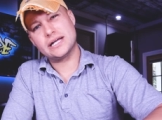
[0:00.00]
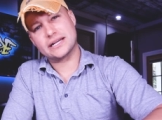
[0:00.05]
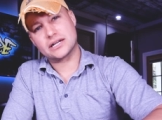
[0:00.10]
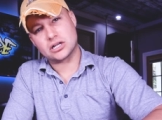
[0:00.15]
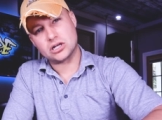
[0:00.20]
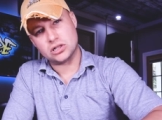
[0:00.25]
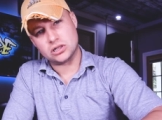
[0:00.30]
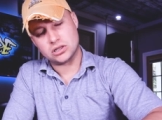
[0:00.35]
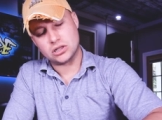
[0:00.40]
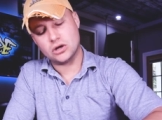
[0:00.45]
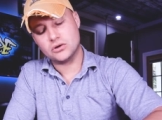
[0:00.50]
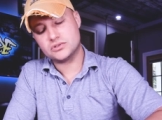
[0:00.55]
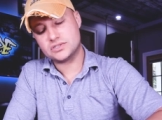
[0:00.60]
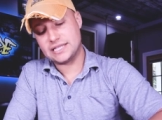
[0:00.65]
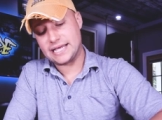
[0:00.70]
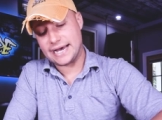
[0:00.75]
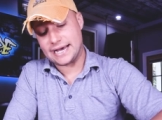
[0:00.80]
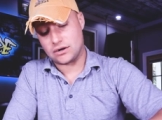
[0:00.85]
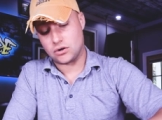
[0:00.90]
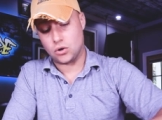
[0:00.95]
and
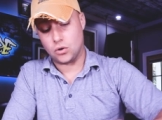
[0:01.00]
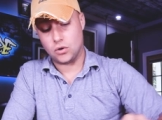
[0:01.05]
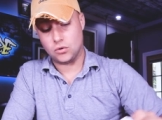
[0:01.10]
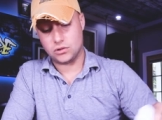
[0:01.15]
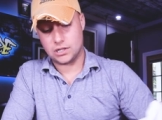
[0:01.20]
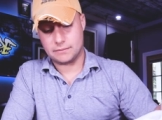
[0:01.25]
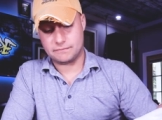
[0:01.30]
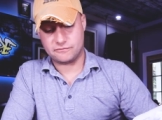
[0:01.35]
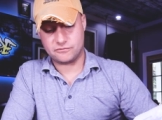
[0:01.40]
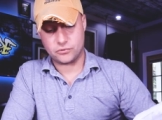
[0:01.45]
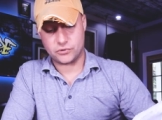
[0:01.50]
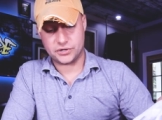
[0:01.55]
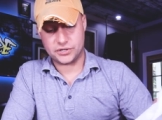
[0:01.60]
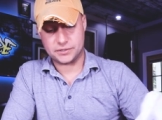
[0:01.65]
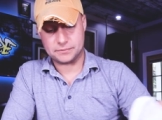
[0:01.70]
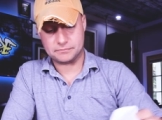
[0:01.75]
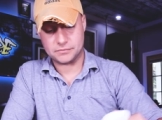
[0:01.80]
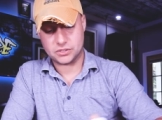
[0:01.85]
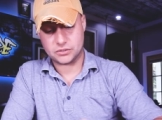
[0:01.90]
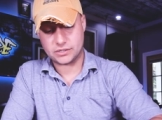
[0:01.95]
close that hole up for
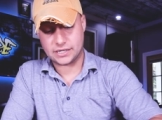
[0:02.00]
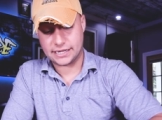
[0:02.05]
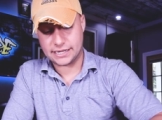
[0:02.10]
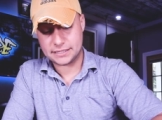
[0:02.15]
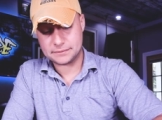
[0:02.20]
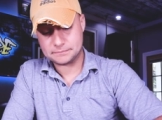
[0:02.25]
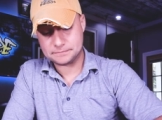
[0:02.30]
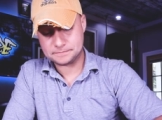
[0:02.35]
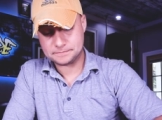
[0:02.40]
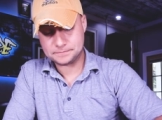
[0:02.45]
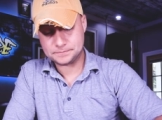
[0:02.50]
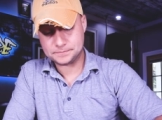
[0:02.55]
you, okay?